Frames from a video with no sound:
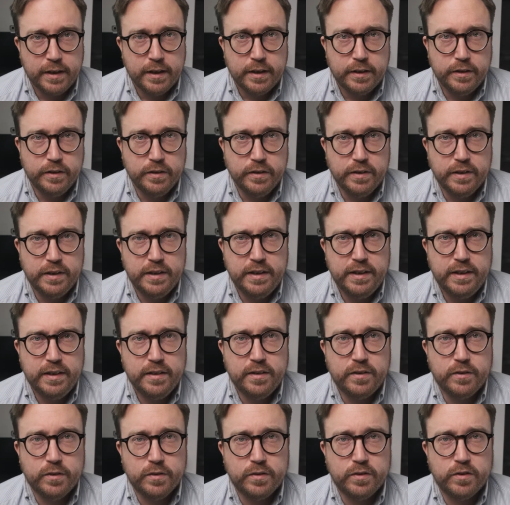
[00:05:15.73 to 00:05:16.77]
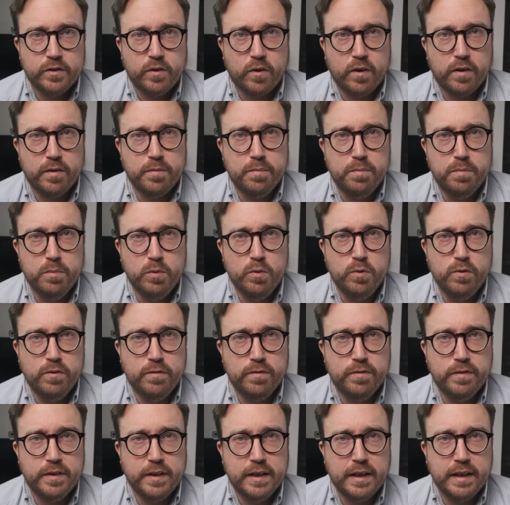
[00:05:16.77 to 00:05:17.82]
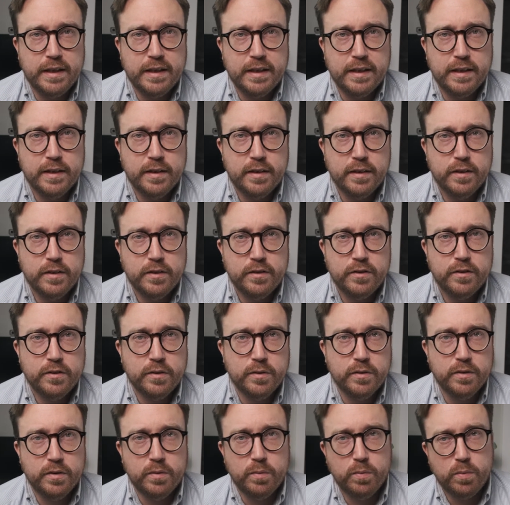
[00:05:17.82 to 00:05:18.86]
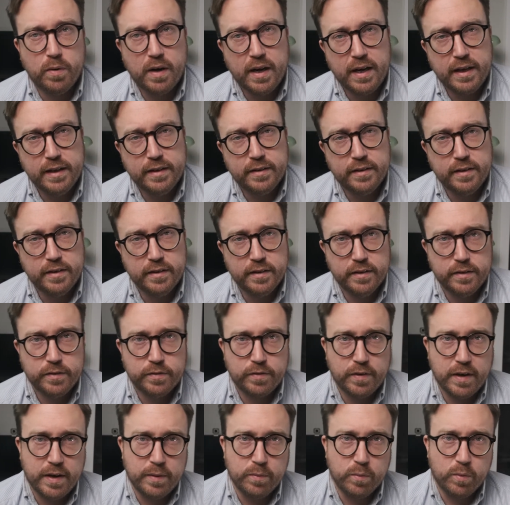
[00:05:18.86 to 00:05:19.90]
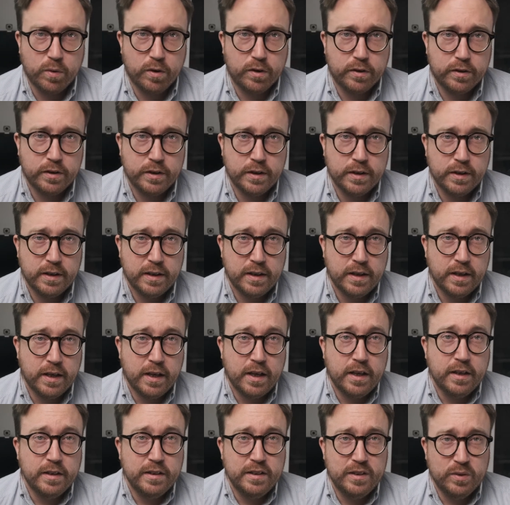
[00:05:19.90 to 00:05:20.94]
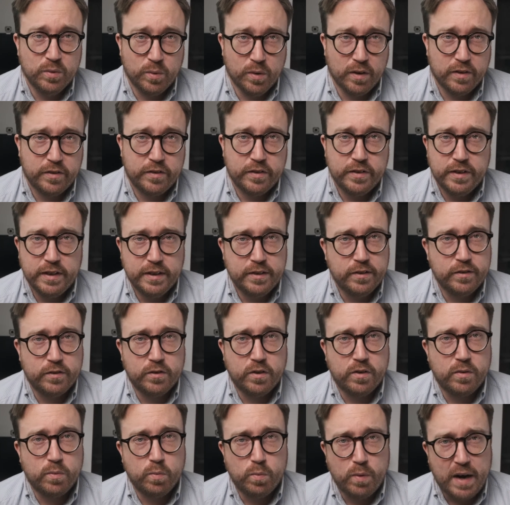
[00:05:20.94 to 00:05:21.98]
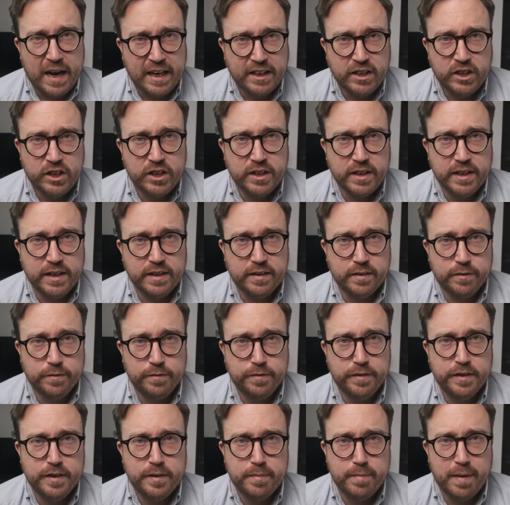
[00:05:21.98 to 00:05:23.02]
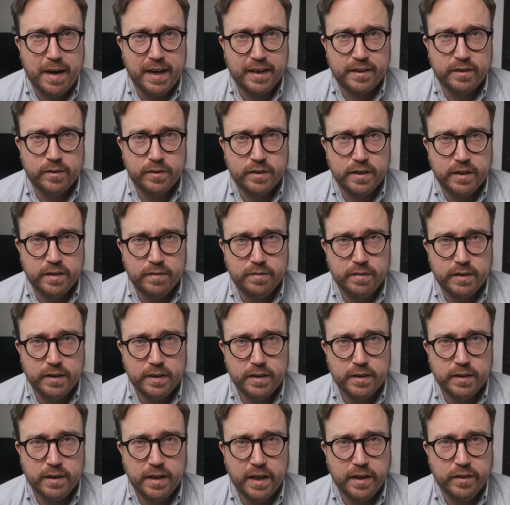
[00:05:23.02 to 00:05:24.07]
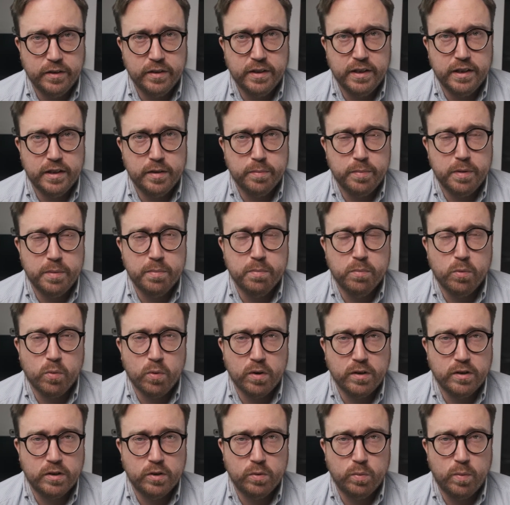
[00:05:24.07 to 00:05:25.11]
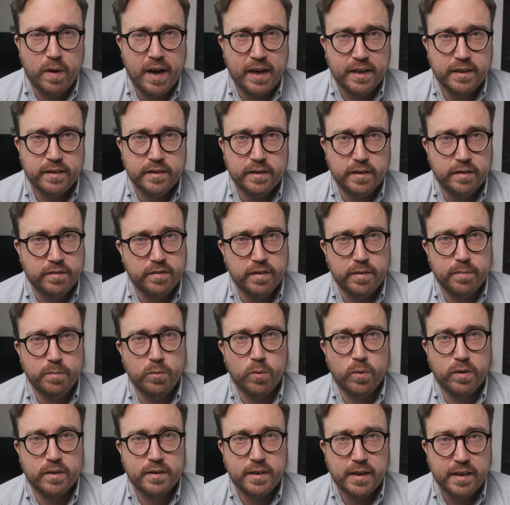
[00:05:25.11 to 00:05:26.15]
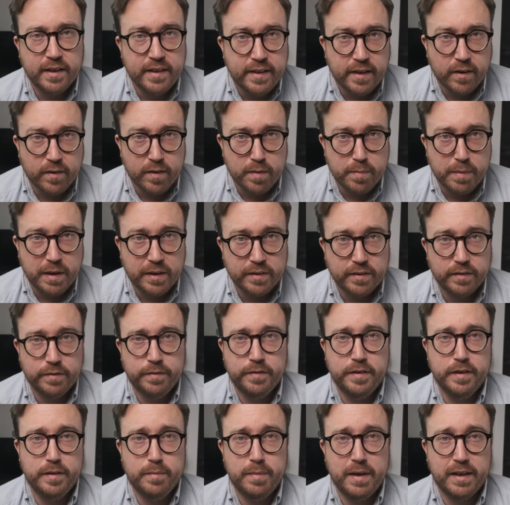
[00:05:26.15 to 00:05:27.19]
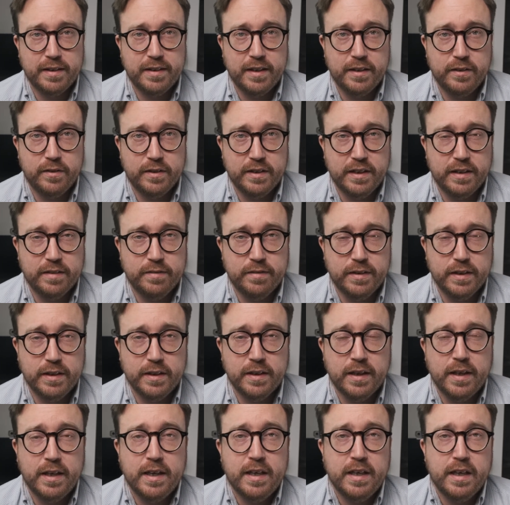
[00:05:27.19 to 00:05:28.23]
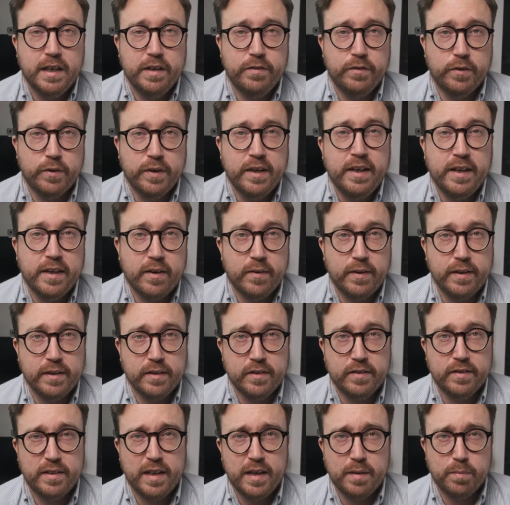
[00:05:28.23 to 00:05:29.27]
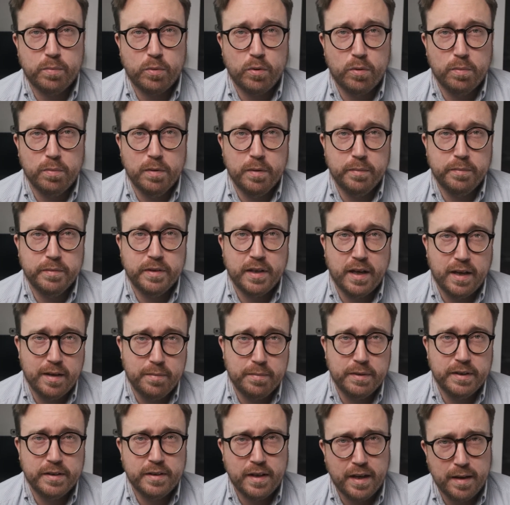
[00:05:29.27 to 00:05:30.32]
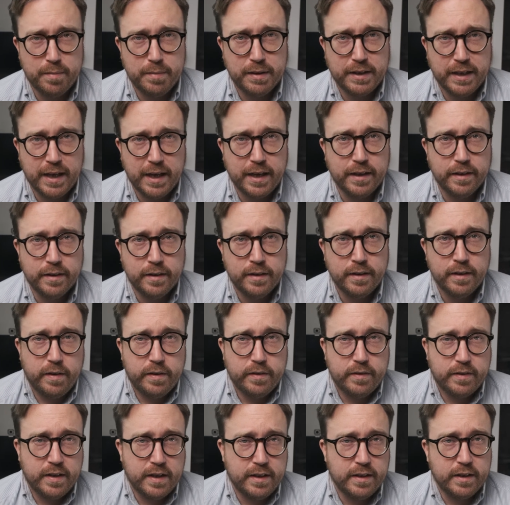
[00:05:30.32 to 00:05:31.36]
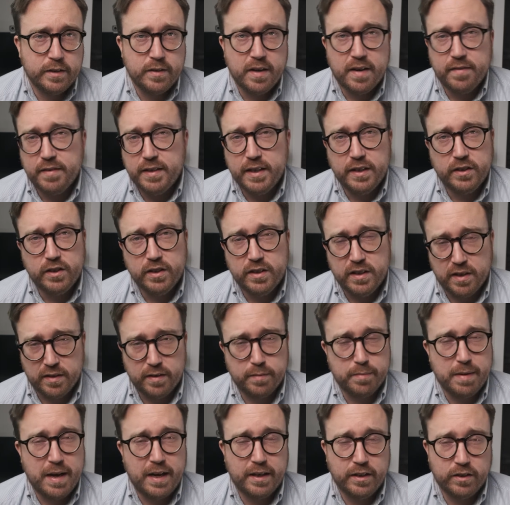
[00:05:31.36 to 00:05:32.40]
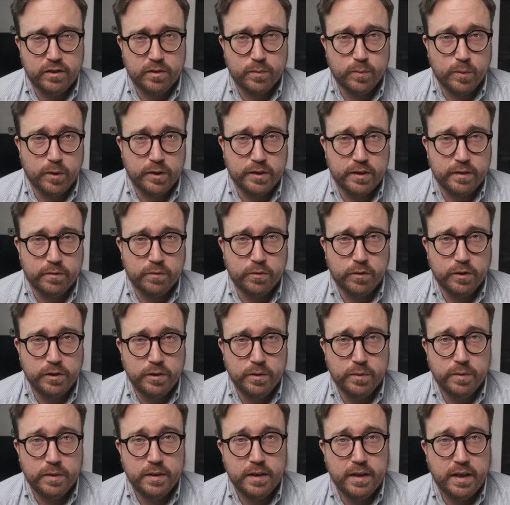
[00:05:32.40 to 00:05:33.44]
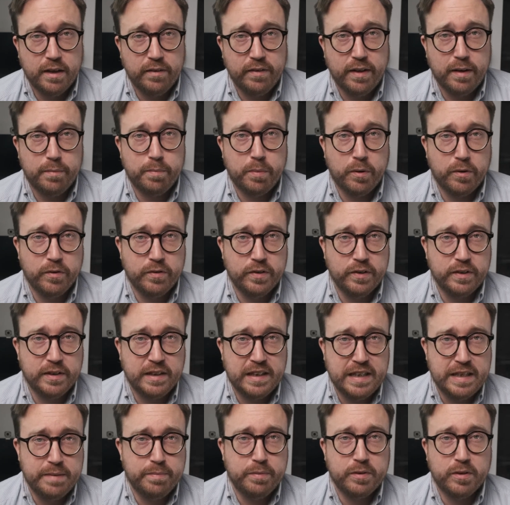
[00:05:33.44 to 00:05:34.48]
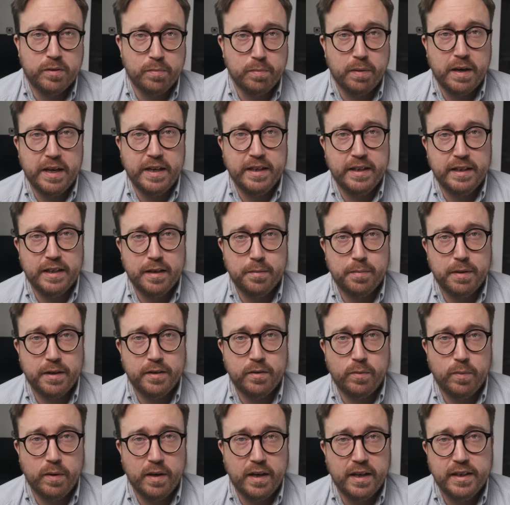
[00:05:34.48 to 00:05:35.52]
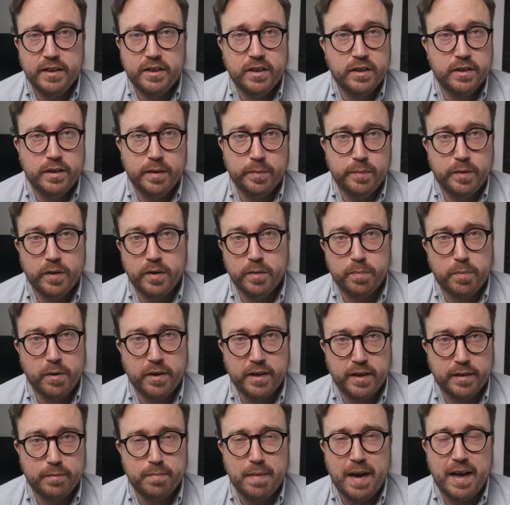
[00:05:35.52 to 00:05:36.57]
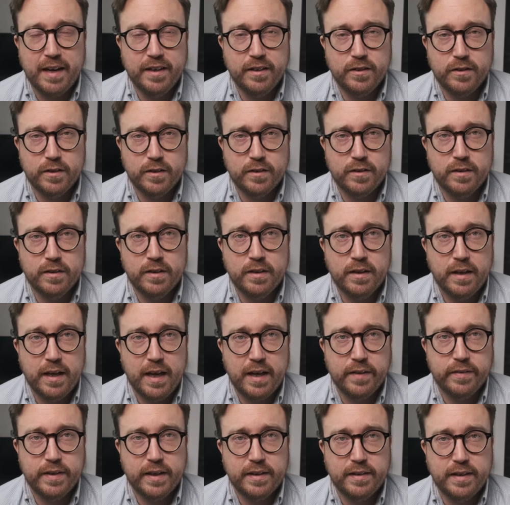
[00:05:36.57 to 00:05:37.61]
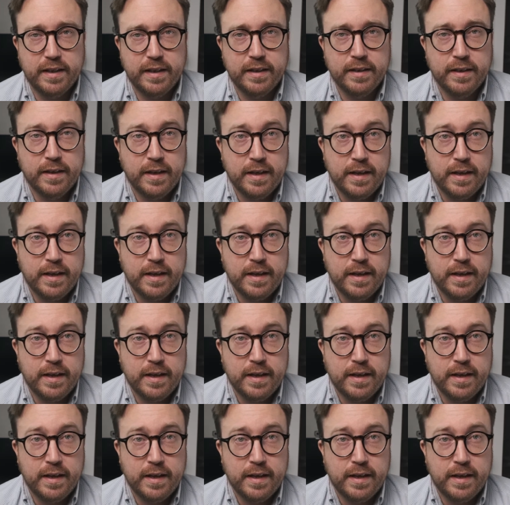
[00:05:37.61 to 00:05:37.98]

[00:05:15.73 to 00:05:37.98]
you need to start moving to the right in this framework. You also need to start ratcheting the feedback you're giving, and you need to be more directive and more clear about the feedback that you're giving if you're hearing the same problem time and time again. Say that you have an engineering manager working for you, and that person keeps complaining about the relationship to the product manager, and that they